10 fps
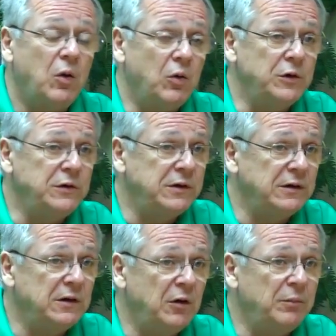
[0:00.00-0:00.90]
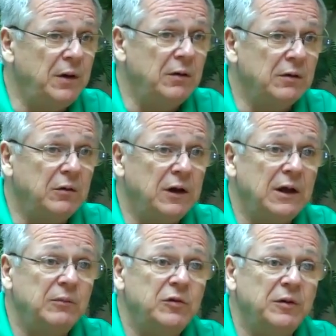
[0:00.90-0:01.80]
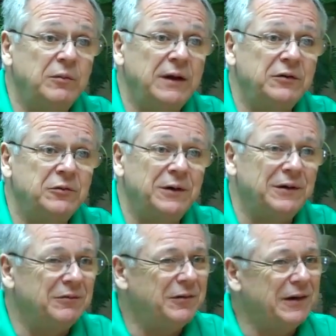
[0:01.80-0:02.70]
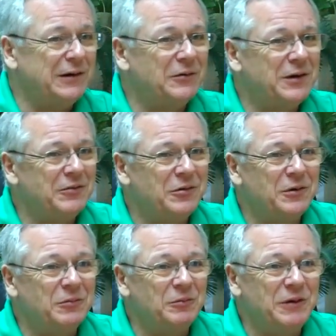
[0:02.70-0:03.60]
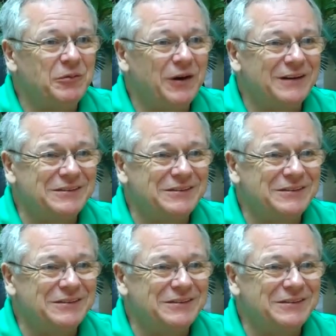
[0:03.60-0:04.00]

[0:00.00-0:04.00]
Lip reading: Or you can call Paula Grimes at Mainstreet. I'm afraid I don't have her number memorized.